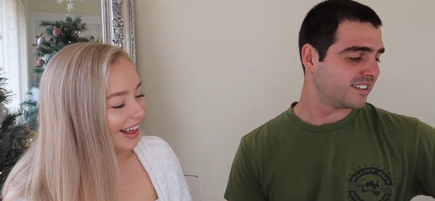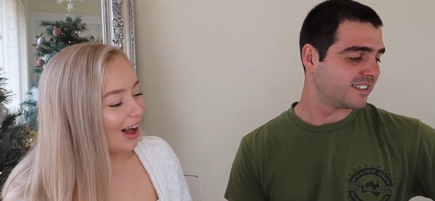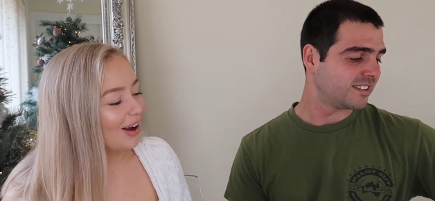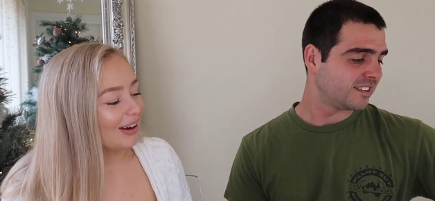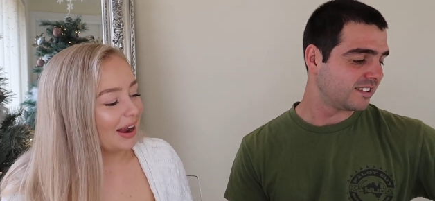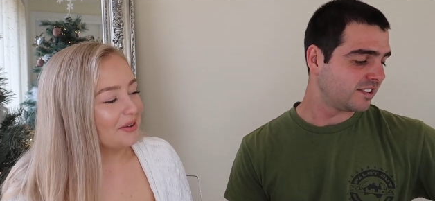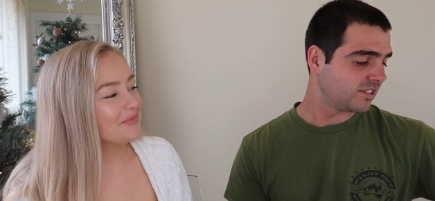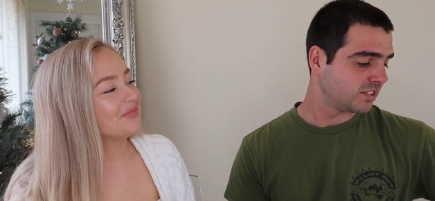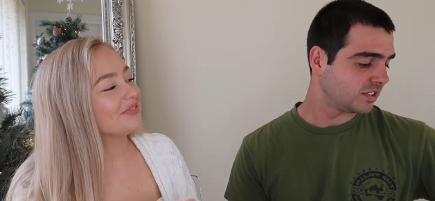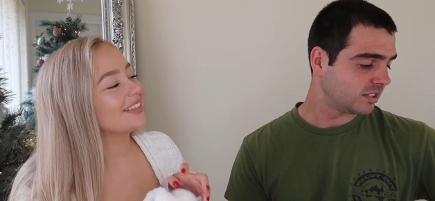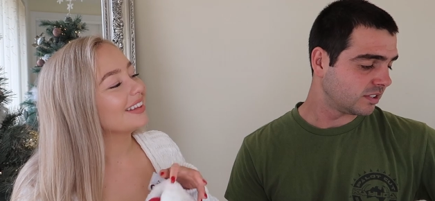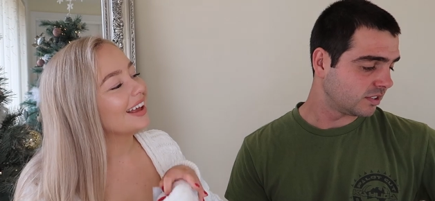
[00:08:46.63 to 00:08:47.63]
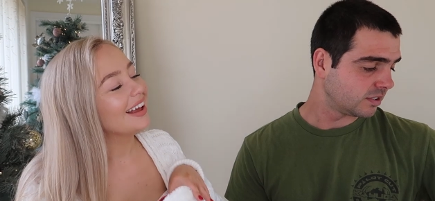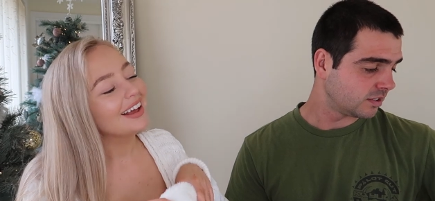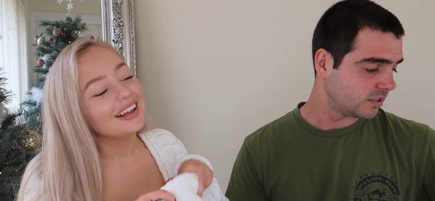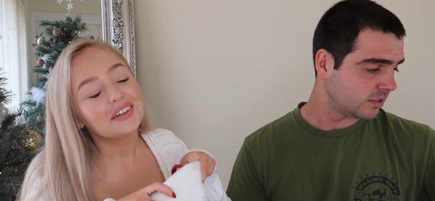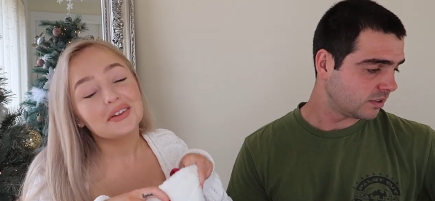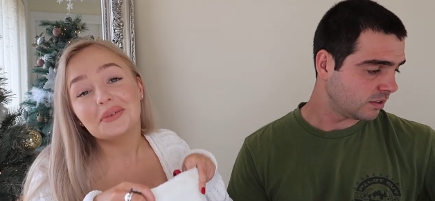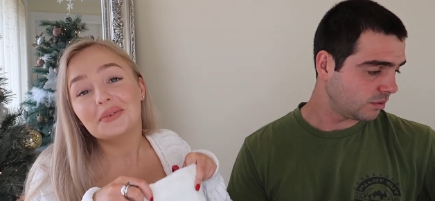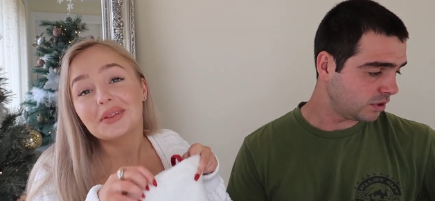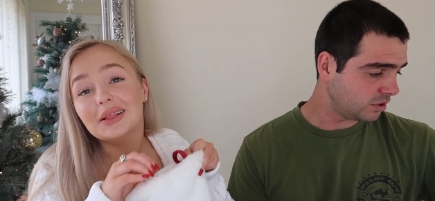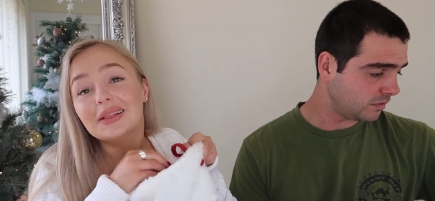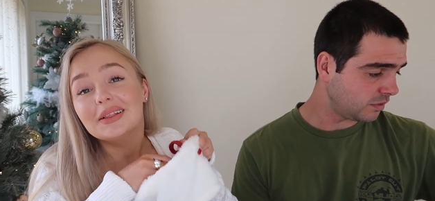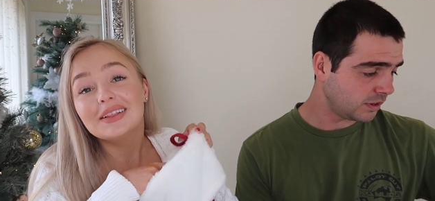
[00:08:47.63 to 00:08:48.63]
Speaker 1: Alright.
Speaker 2: Where
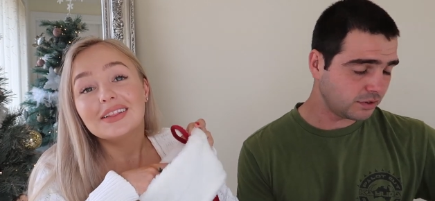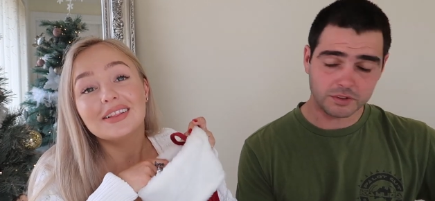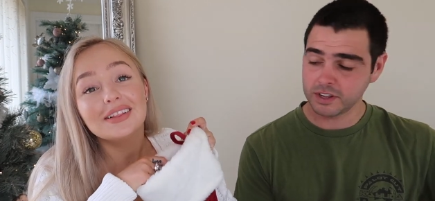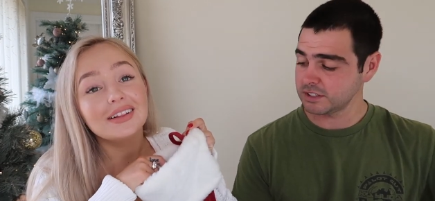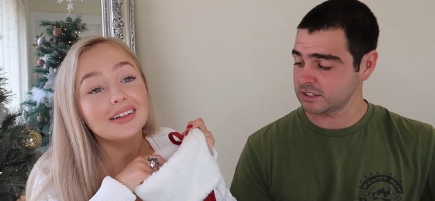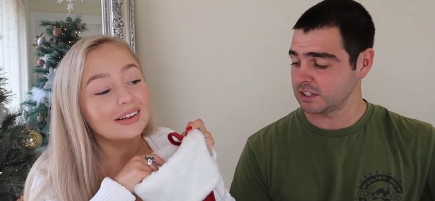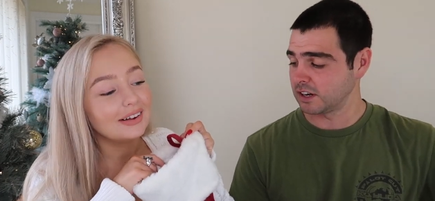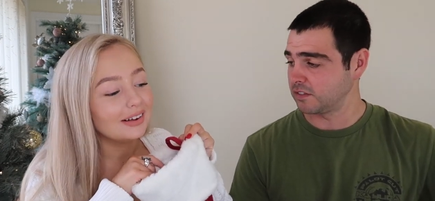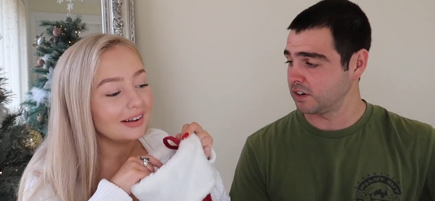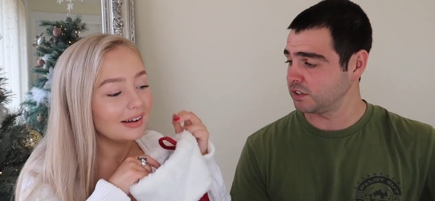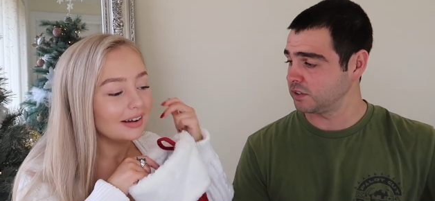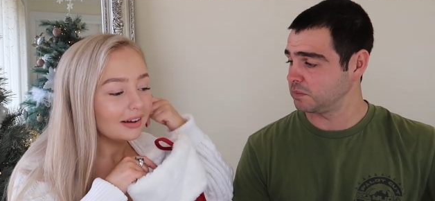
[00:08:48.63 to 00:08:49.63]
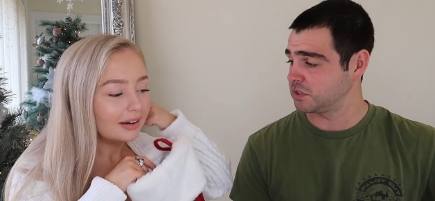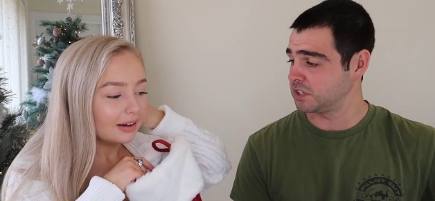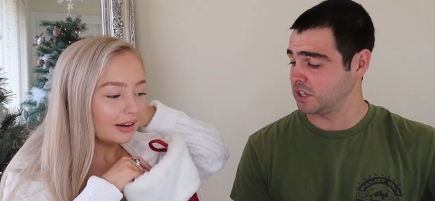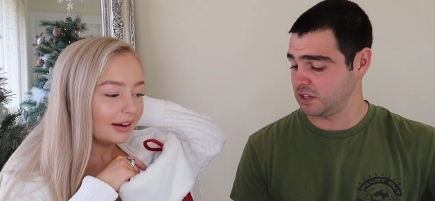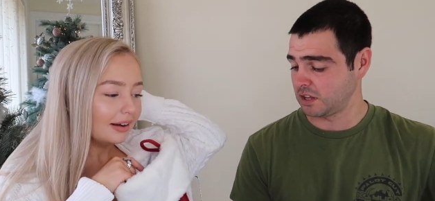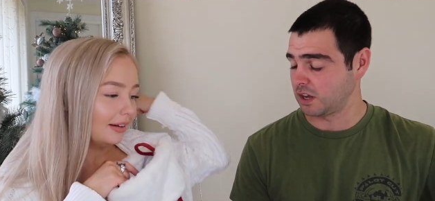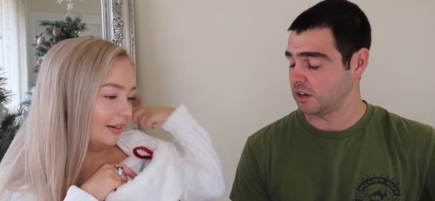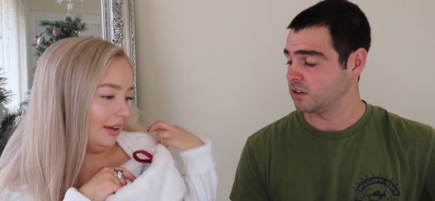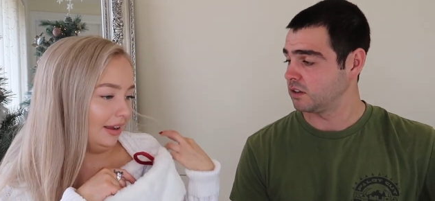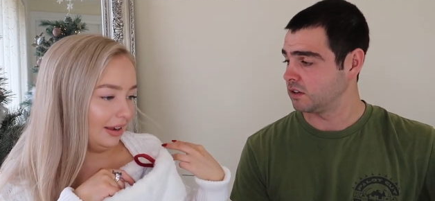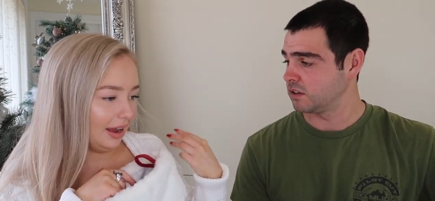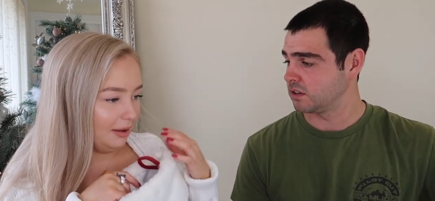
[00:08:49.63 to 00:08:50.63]
did you find all that stuff? I didn't even see that.
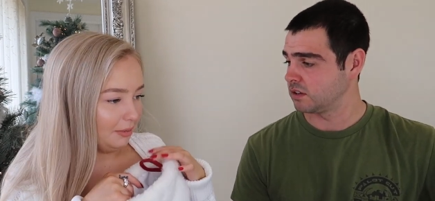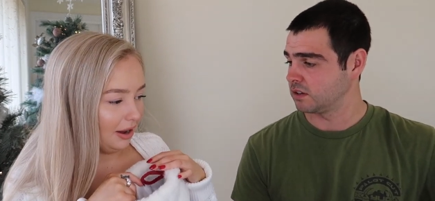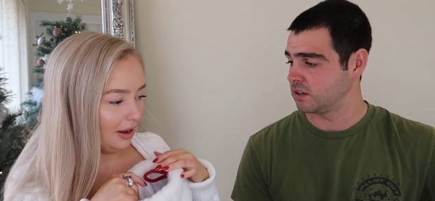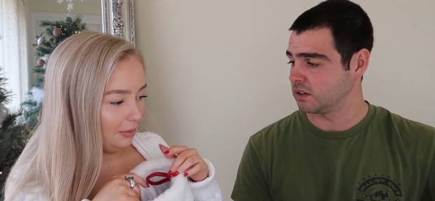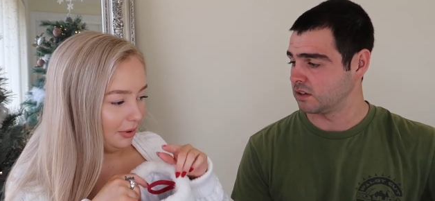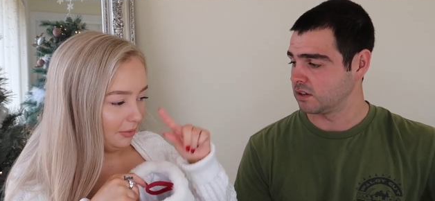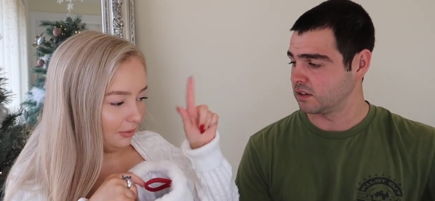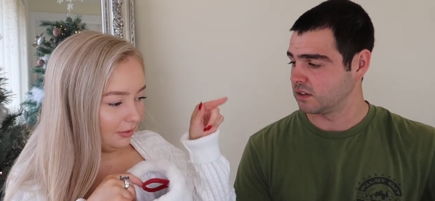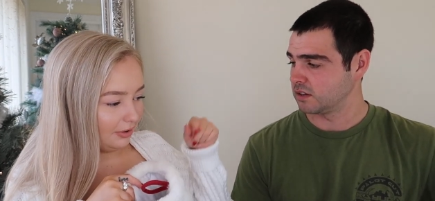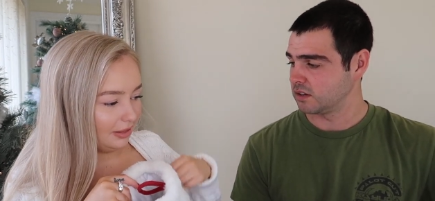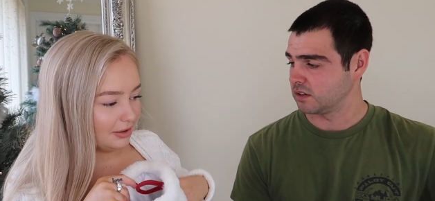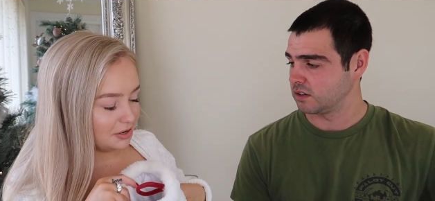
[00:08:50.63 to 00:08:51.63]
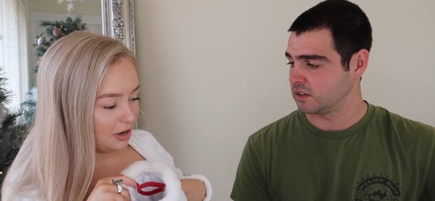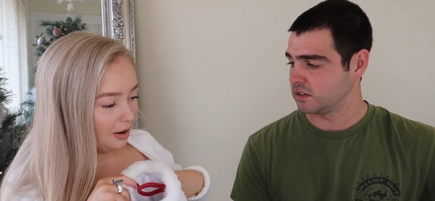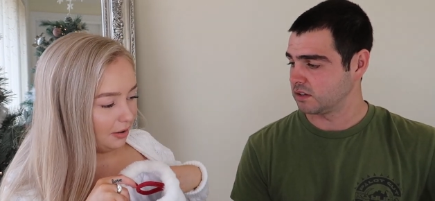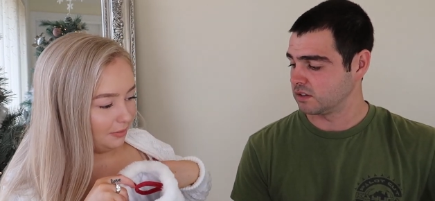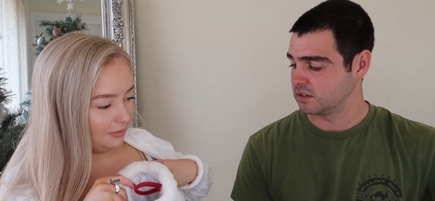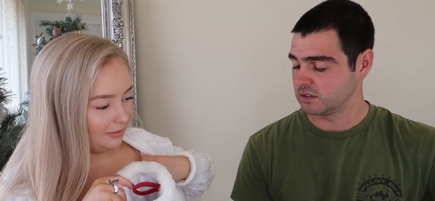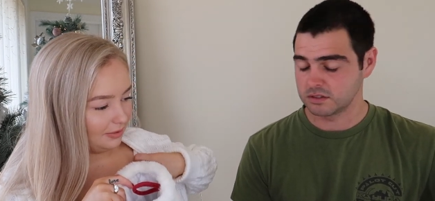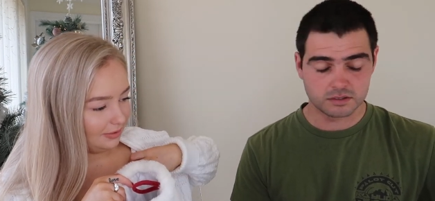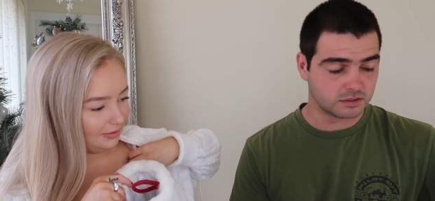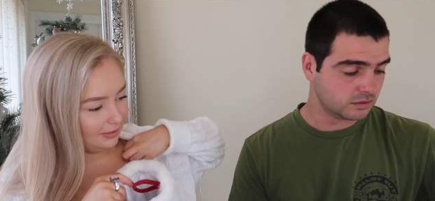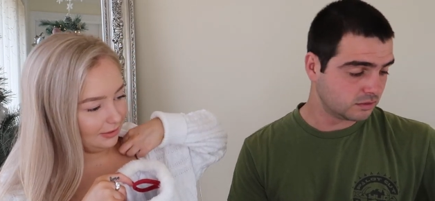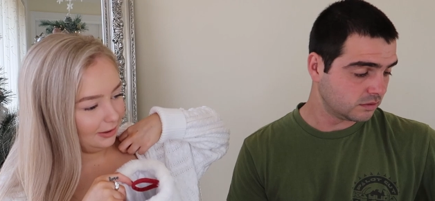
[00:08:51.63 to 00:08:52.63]
Speaker 1: In Kmart. I went all around the shop.
Speaker 2: Hmm.
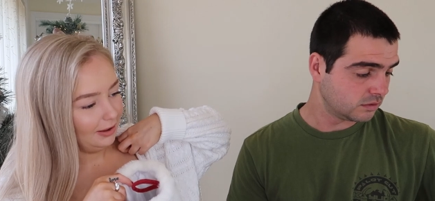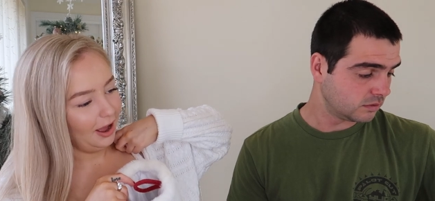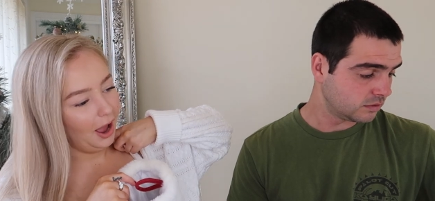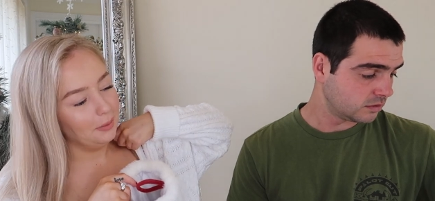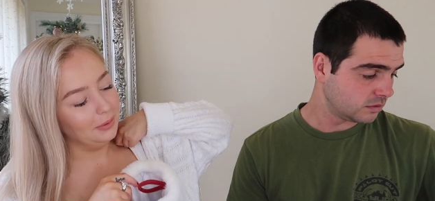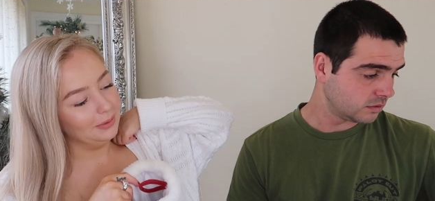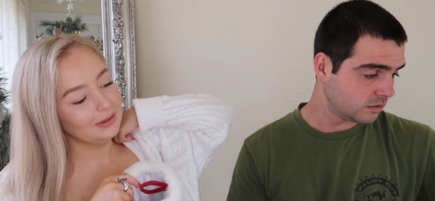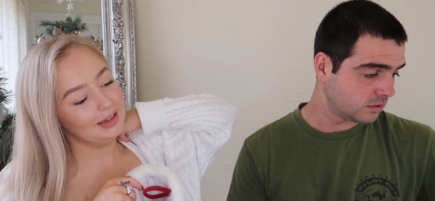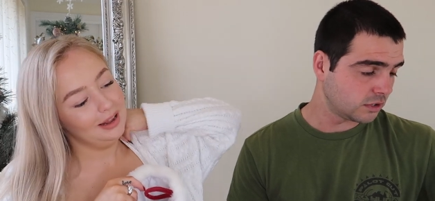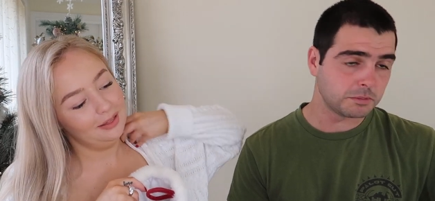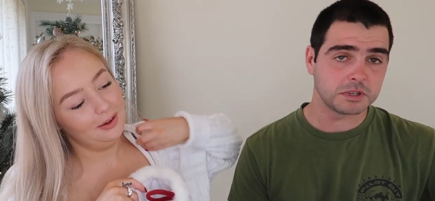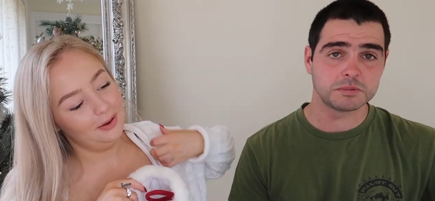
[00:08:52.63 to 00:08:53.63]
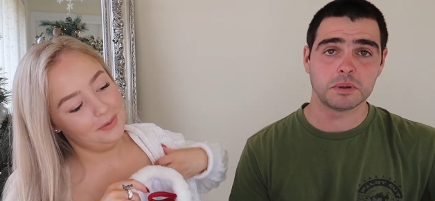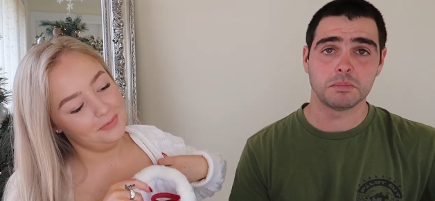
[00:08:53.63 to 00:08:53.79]
Speaker 1: I will say
Speaker 2: that. I must be